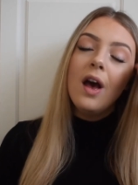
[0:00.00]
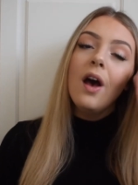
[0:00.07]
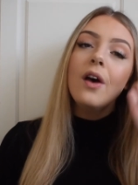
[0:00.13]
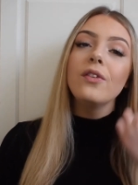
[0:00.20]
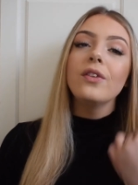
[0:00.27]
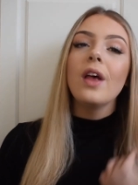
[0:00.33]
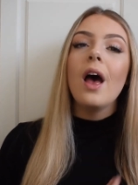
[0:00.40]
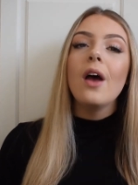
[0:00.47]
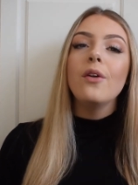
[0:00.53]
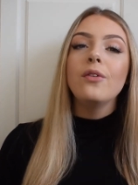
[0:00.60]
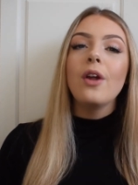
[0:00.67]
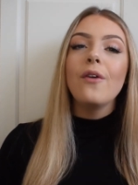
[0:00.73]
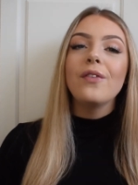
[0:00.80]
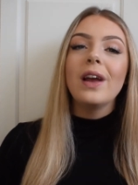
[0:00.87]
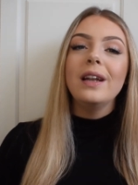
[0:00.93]
So
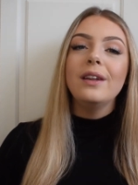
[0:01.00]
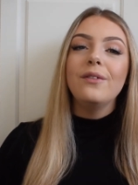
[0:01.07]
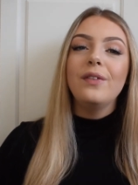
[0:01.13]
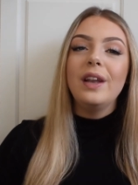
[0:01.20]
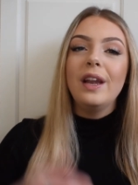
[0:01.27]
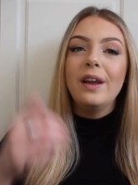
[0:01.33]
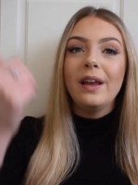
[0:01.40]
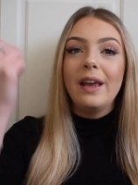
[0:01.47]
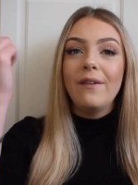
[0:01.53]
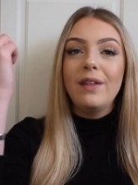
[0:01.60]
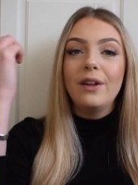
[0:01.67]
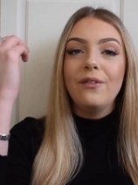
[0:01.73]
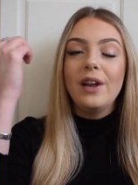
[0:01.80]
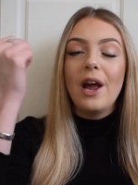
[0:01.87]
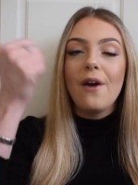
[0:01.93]
don't forget to give
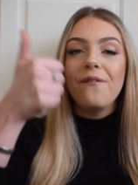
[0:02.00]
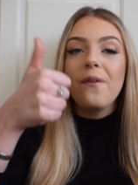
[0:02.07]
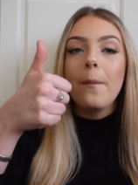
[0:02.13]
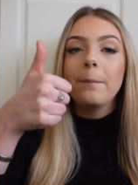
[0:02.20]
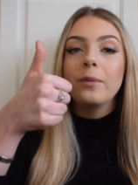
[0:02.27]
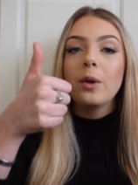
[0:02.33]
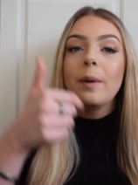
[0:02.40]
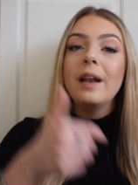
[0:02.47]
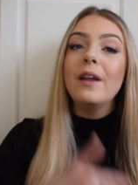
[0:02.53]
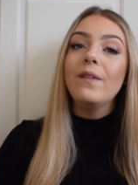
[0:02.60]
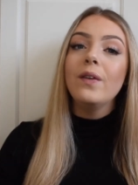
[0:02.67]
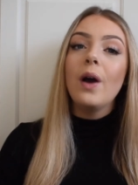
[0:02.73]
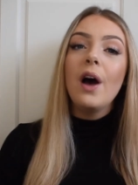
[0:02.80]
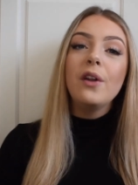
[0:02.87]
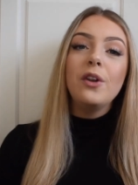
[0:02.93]
this video a thumbs up, and if
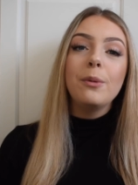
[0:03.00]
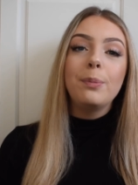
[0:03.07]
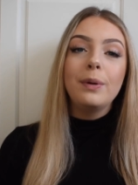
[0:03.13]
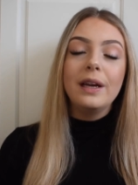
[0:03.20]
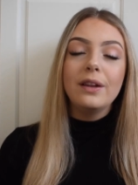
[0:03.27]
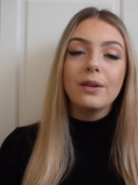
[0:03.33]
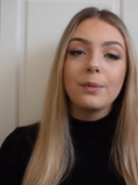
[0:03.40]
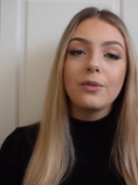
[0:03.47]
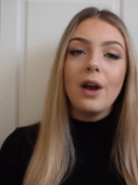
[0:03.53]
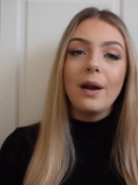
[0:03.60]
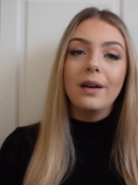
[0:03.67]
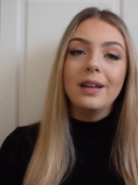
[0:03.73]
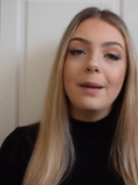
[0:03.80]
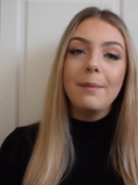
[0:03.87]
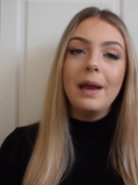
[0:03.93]
you are new, please subscribe
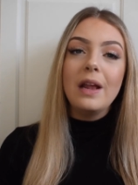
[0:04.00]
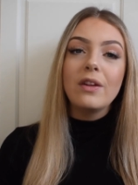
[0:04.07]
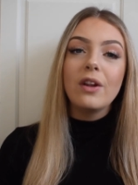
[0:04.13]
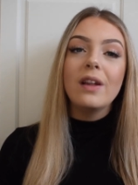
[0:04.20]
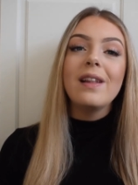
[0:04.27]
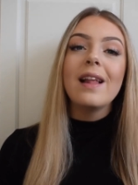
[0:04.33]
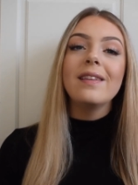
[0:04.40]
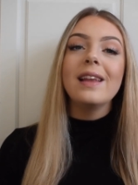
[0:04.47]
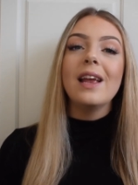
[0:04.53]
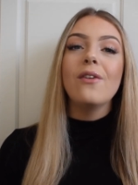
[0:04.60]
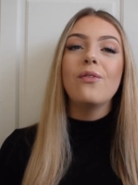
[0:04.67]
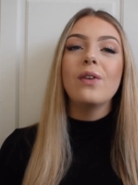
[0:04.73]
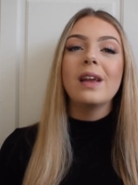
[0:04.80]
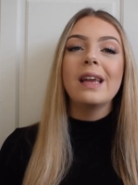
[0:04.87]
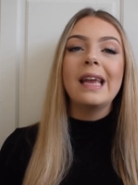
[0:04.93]
because it means like, let's see
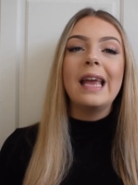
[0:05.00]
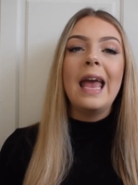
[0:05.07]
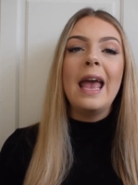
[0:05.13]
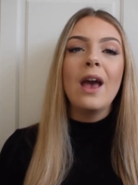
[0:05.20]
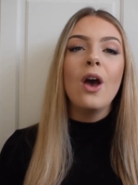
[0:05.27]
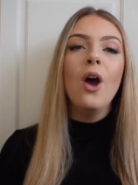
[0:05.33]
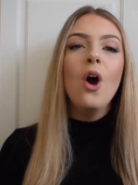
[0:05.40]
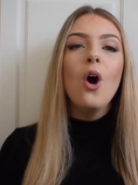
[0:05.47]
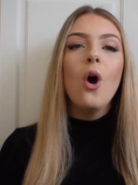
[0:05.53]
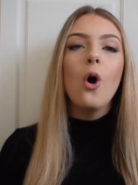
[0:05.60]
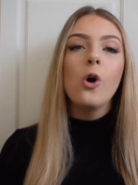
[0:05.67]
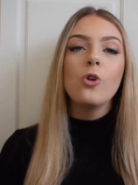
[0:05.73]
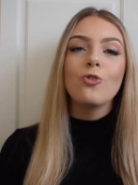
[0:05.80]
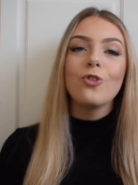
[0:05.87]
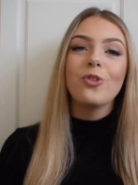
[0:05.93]
if we can hit
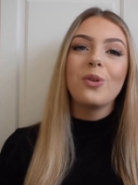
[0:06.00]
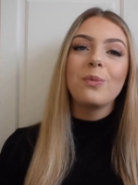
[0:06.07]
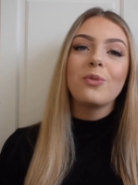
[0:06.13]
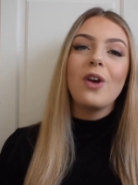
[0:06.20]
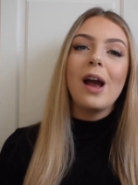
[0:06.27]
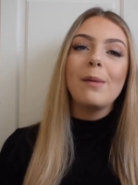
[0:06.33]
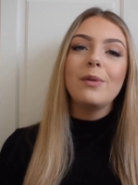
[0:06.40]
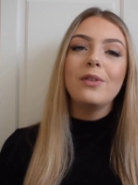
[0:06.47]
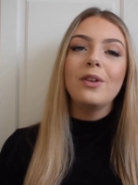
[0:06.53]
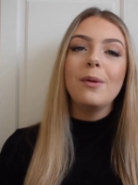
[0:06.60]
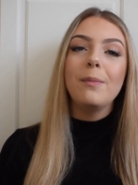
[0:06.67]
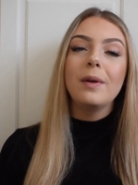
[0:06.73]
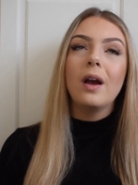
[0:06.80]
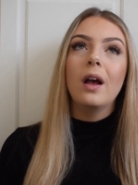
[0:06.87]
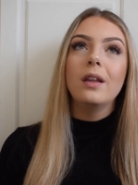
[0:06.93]
100 subscribers soon,
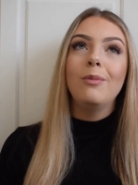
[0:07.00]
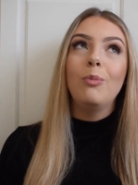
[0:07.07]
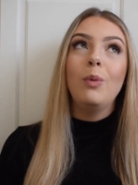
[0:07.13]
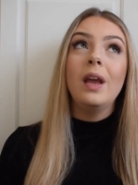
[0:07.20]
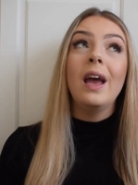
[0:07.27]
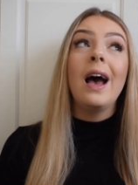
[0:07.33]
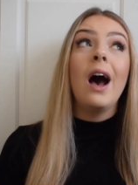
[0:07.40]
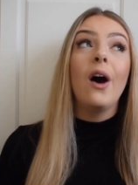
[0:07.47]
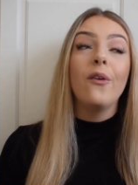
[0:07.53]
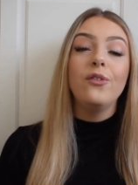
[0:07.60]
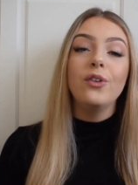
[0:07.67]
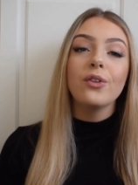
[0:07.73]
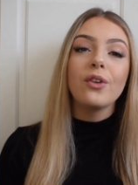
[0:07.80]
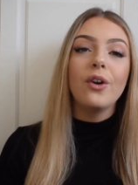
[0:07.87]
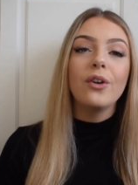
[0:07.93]
because we have
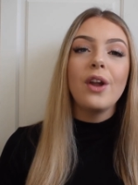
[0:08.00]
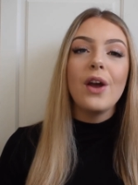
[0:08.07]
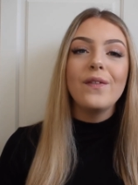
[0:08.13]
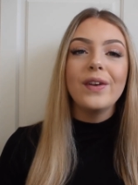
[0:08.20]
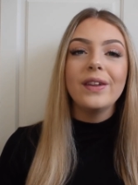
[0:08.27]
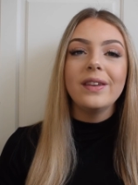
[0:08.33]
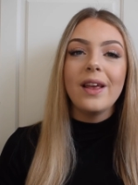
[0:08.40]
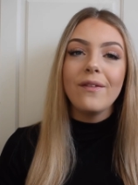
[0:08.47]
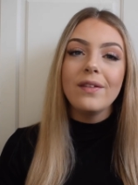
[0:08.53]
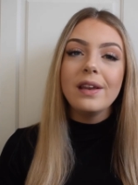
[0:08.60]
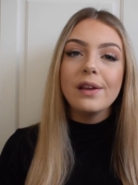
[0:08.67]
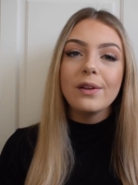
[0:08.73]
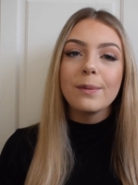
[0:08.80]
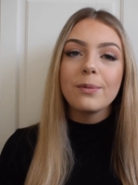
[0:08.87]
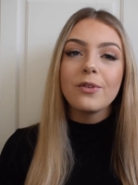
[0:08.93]
just gone over
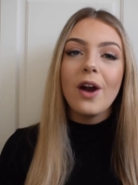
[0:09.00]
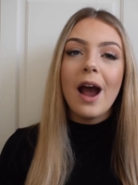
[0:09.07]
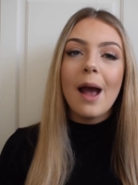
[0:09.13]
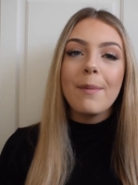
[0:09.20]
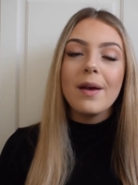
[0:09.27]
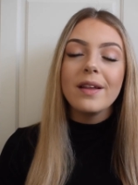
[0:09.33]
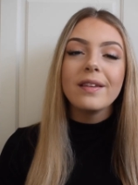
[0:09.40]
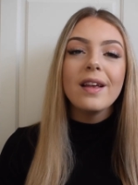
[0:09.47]
70 subscribers,